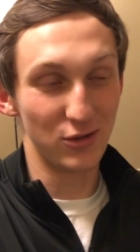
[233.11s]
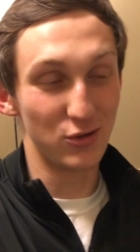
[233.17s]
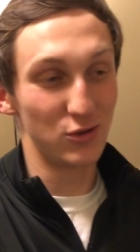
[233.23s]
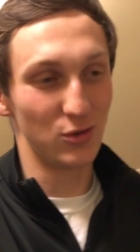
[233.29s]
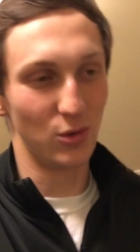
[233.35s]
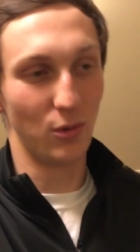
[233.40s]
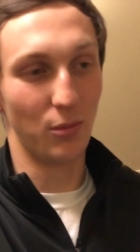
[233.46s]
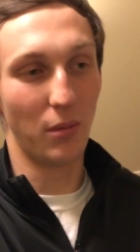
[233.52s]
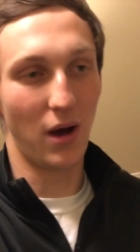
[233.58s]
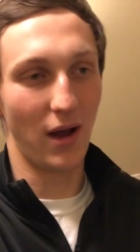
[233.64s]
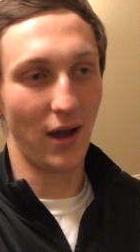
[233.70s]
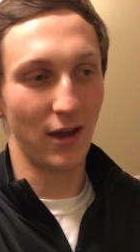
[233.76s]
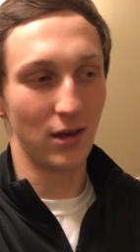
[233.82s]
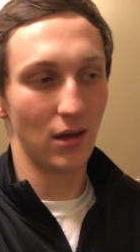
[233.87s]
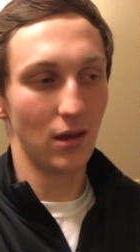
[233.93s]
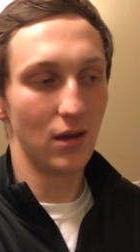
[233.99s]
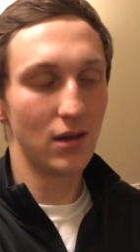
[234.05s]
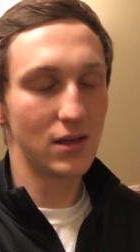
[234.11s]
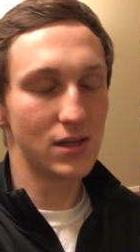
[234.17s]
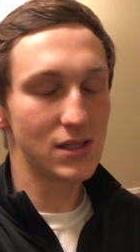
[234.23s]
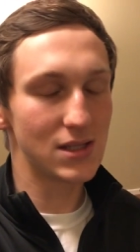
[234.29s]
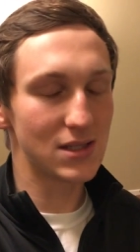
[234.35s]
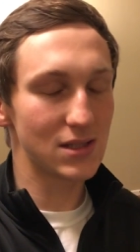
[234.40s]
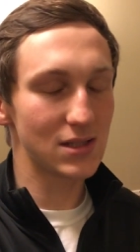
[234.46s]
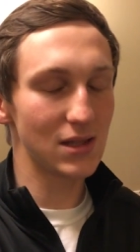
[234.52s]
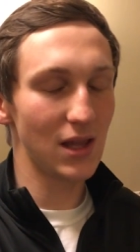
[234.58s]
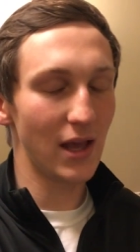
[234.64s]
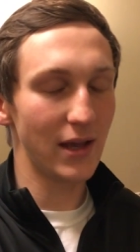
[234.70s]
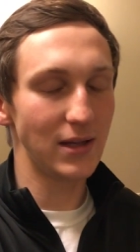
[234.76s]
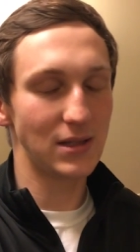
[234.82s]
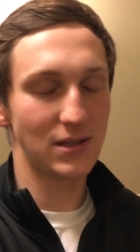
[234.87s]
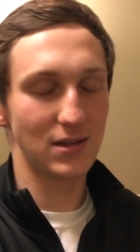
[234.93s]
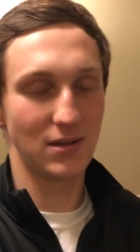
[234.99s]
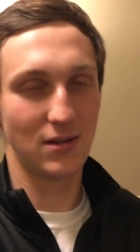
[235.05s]
to my
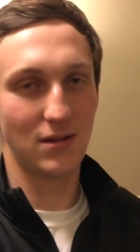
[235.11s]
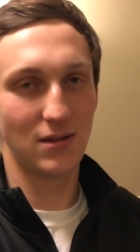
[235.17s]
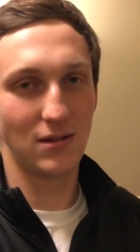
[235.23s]
slight